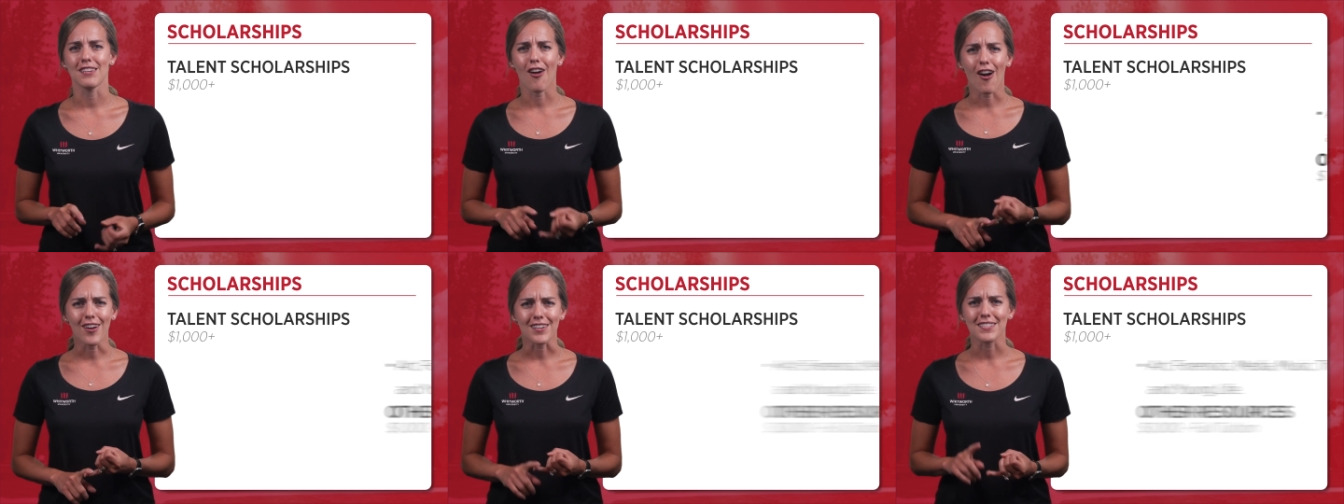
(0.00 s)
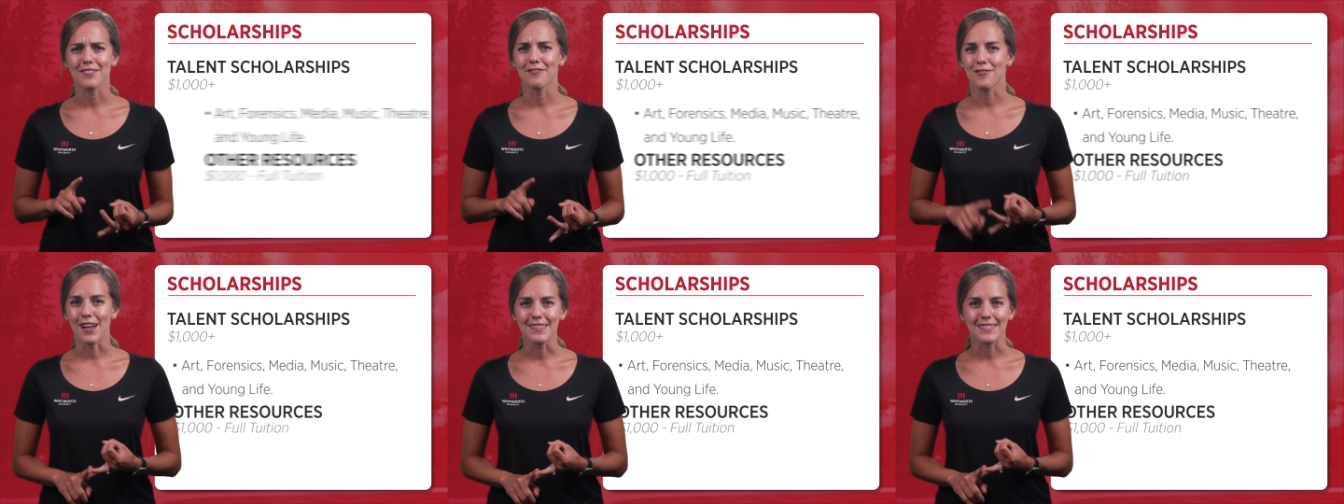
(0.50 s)
in art,
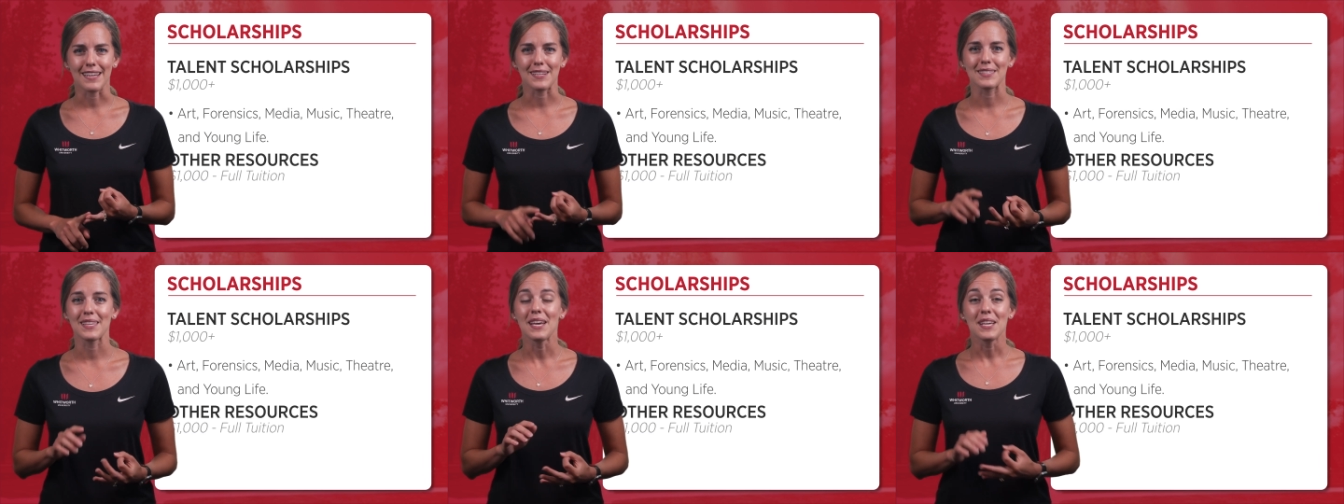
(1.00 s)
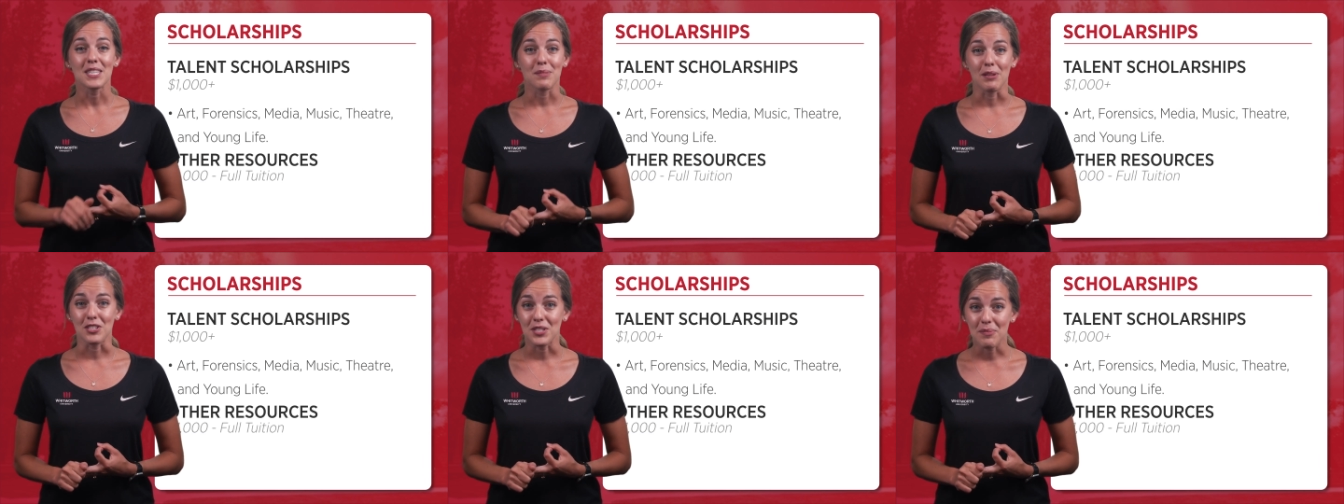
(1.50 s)
forensics,
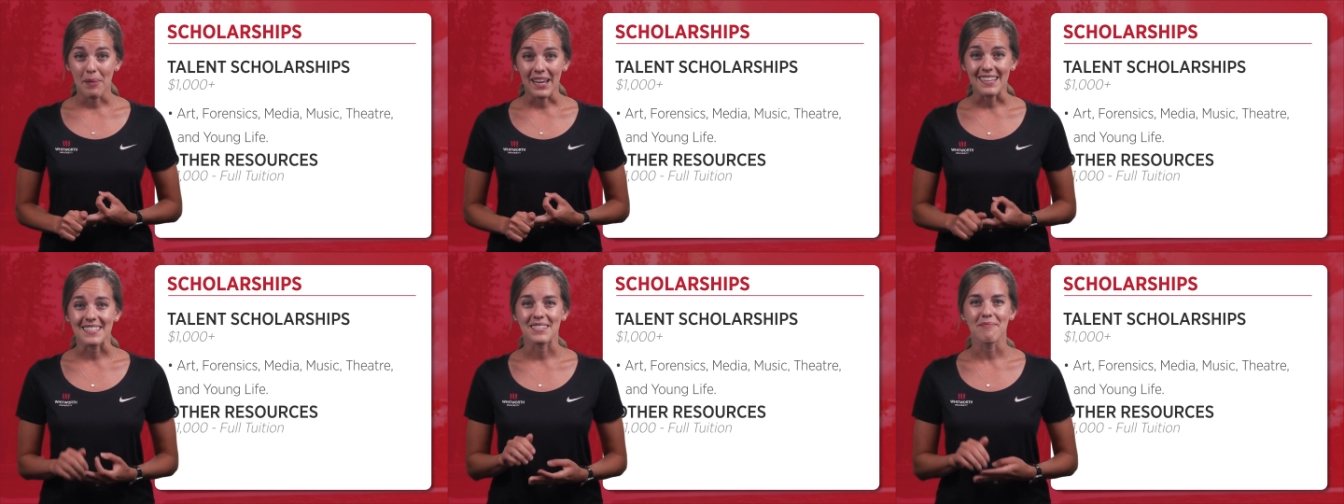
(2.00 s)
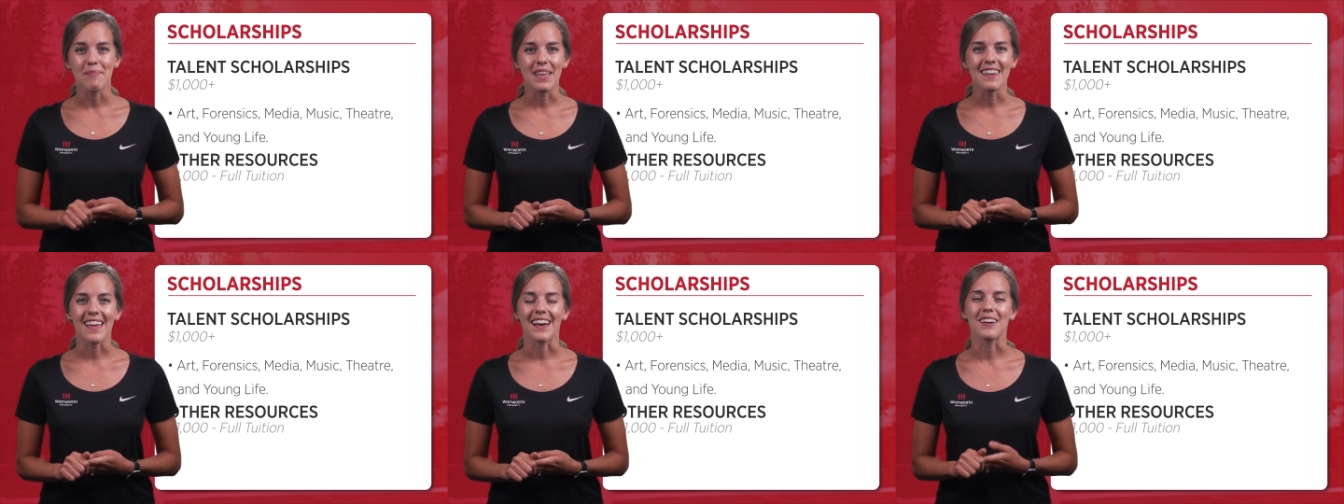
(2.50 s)
speech and debate,
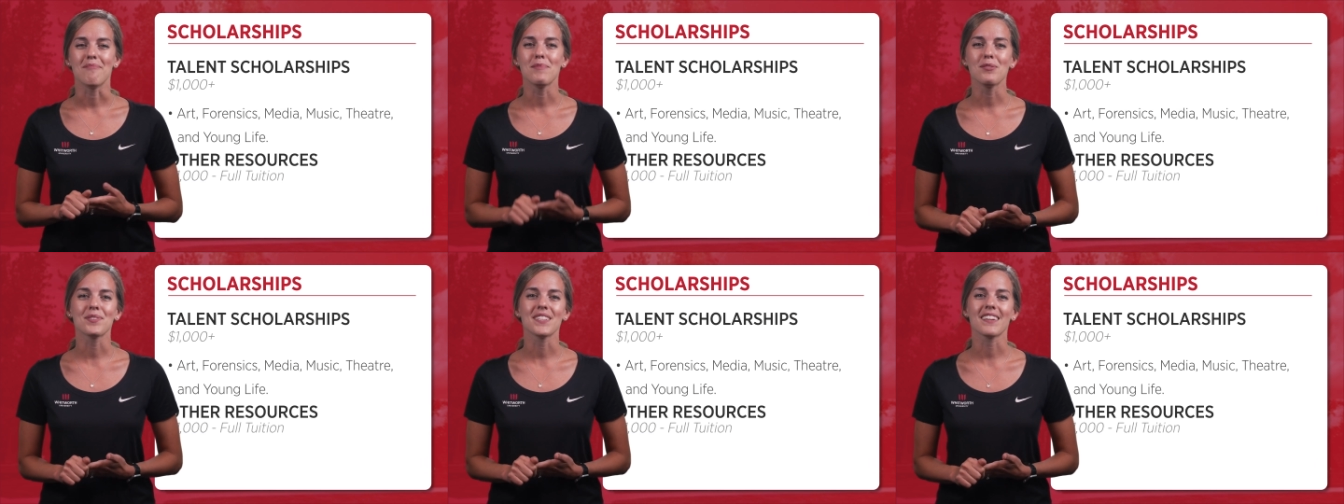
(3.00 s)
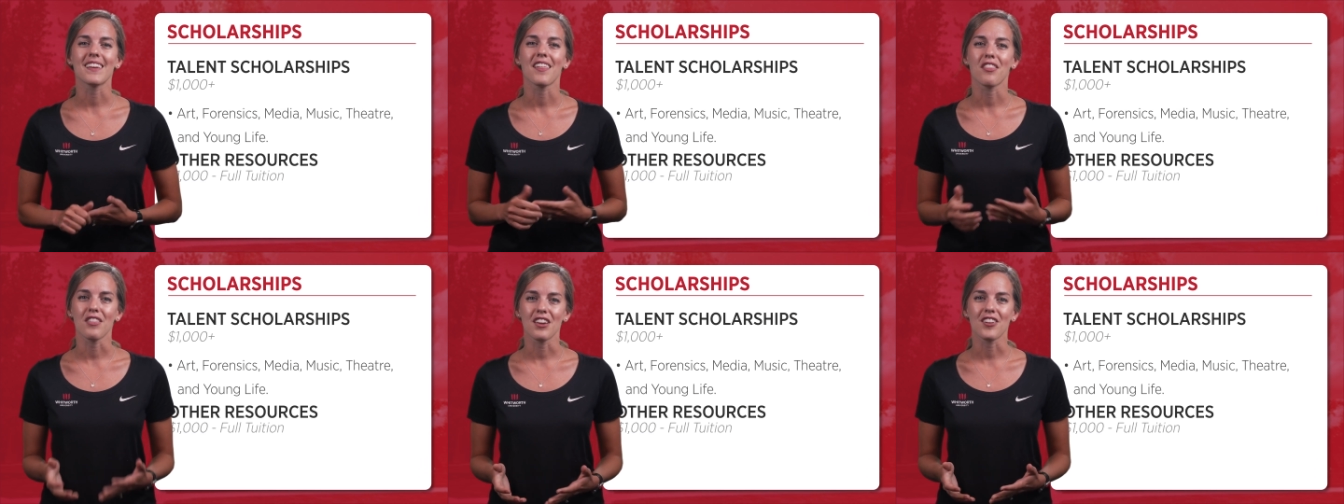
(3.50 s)
media, music,
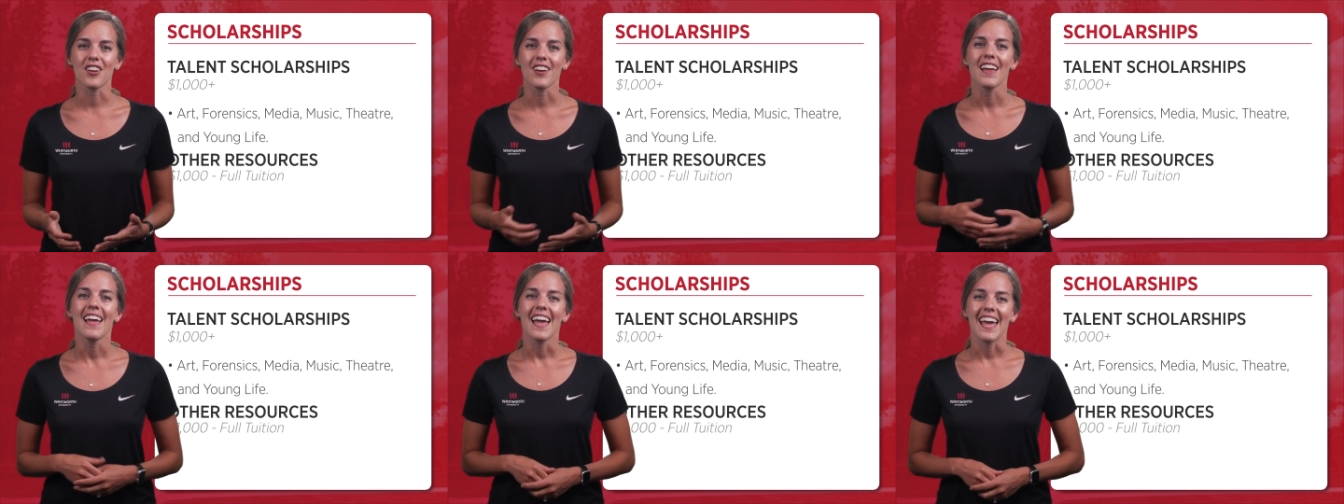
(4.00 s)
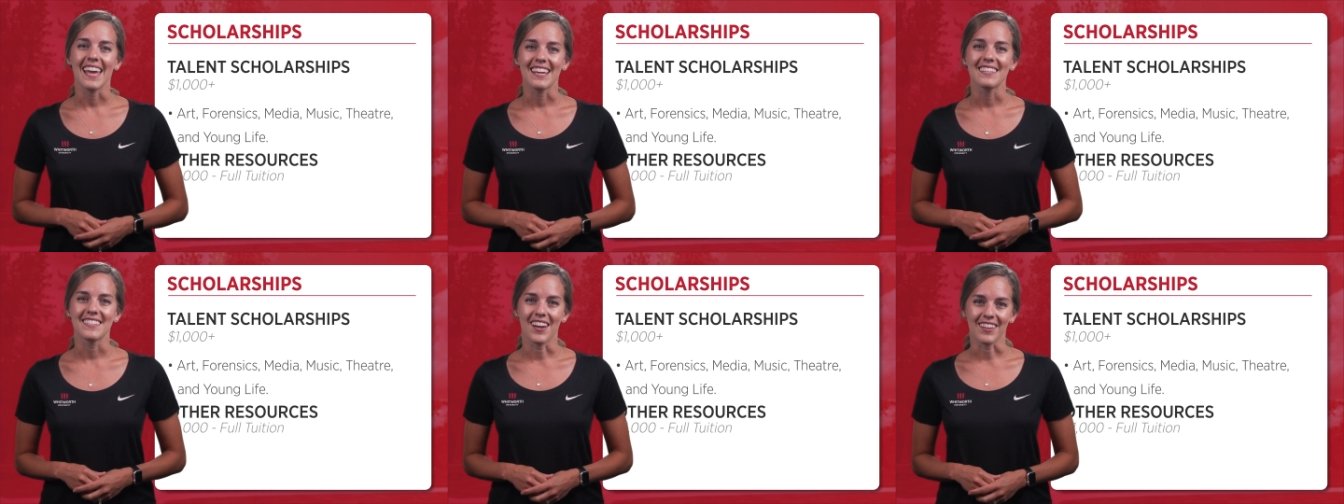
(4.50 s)
theater,
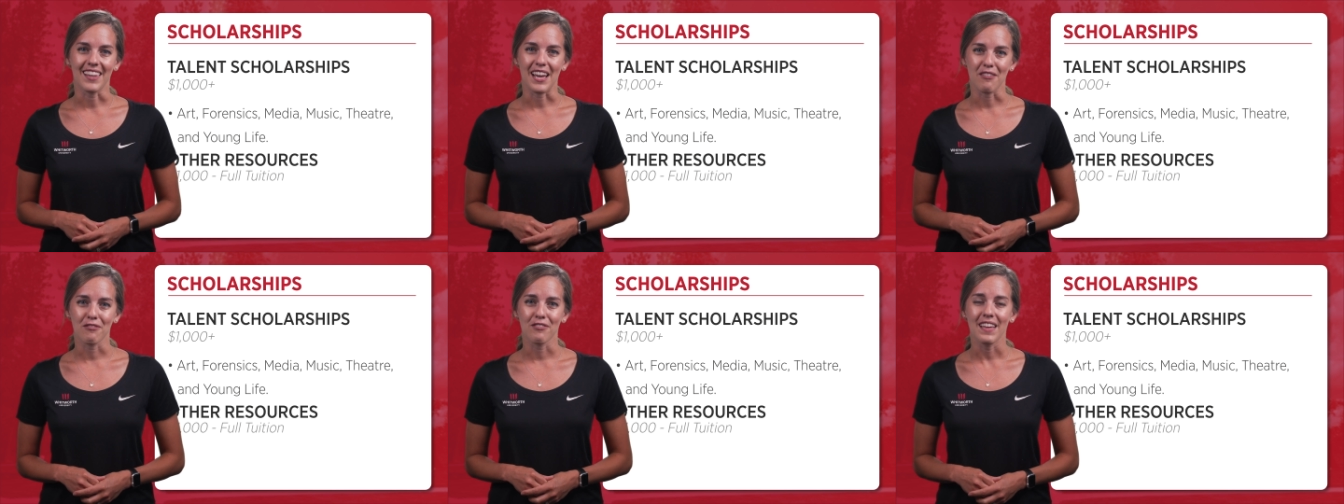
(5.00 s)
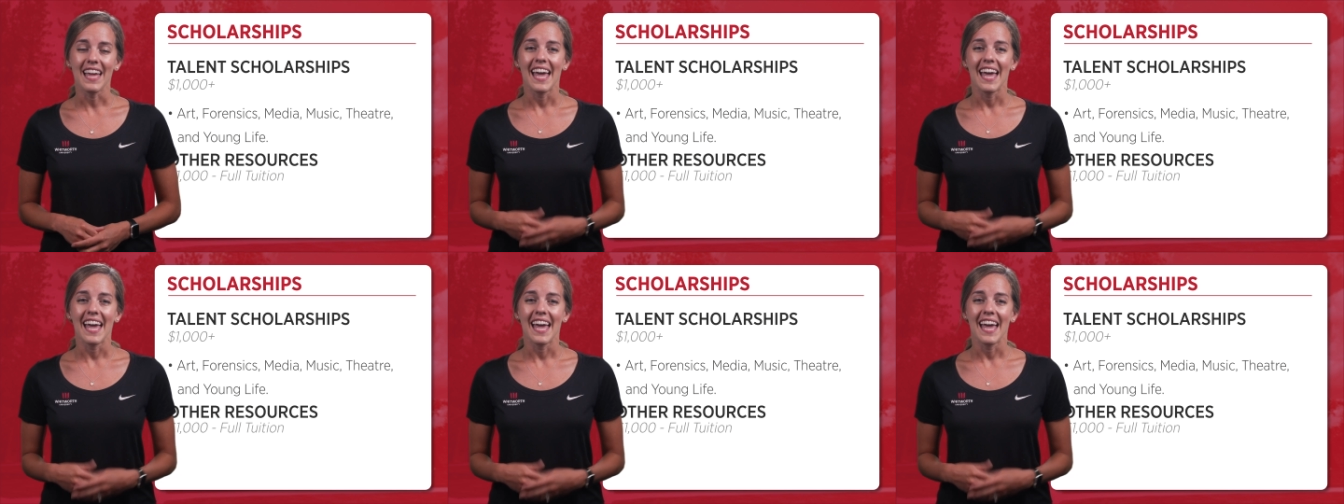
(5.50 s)
and young life.